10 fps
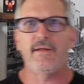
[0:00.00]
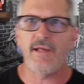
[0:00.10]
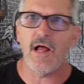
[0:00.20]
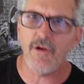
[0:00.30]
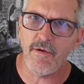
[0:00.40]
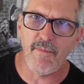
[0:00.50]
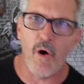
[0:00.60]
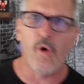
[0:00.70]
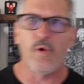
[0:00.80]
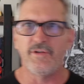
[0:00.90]
yellow
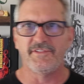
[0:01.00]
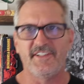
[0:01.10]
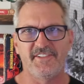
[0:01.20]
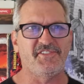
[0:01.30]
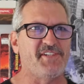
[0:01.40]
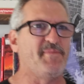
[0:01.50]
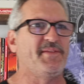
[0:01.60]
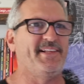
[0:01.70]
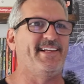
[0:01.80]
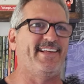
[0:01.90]
mold or
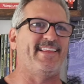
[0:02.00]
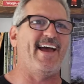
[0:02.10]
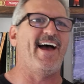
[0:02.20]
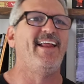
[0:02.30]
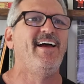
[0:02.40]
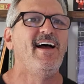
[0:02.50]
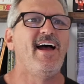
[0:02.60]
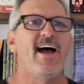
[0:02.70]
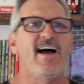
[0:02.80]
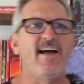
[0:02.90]
something like that,
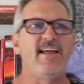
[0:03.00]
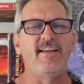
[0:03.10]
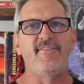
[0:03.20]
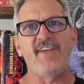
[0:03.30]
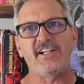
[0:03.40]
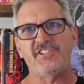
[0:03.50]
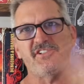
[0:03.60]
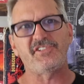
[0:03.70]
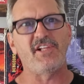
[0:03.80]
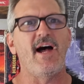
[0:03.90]

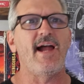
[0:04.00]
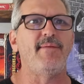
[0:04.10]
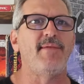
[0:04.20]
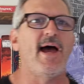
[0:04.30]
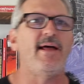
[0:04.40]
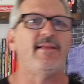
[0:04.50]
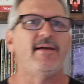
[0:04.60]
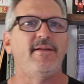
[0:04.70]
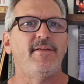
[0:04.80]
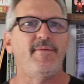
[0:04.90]
infectious slime. That
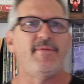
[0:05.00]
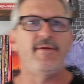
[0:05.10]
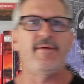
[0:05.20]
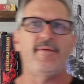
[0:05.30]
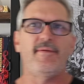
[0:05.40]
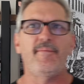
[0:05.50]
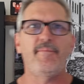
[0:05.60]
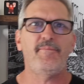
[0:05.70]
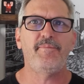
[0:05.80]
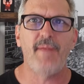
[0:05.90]

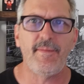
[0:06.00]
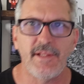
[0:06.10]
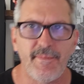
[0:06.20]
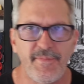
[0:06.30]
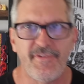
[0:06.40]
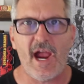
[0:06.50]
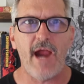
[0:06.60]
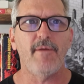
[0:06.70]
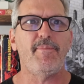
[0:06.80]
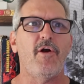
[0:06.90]
maybe the
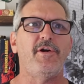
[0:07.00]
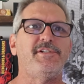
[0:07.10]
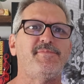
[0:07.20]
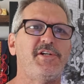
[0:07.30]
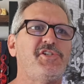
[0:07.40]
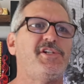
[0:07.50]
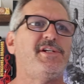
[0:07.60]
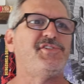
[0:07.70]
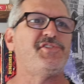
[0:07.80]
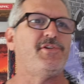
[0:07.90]
entire party's mission
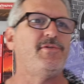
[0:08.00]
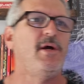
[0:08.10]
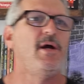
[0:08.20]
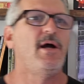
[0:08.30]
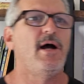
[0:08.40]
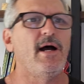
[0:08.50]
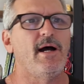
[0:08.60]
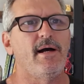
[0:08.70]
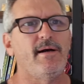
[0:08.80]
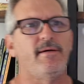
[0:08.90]
is to
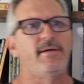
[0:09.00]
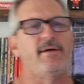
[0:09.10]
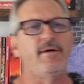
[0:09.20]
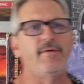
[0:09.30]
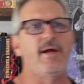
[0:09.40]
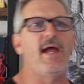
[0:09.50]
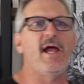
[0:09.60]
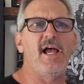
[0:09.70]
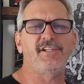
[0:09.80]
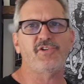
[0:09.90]

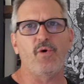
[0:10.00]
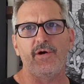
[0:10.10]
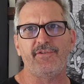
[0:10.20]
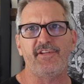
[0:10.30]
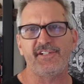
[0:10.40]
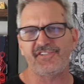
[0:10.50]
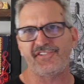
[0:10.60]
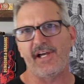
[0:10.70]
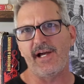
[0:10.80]
escort this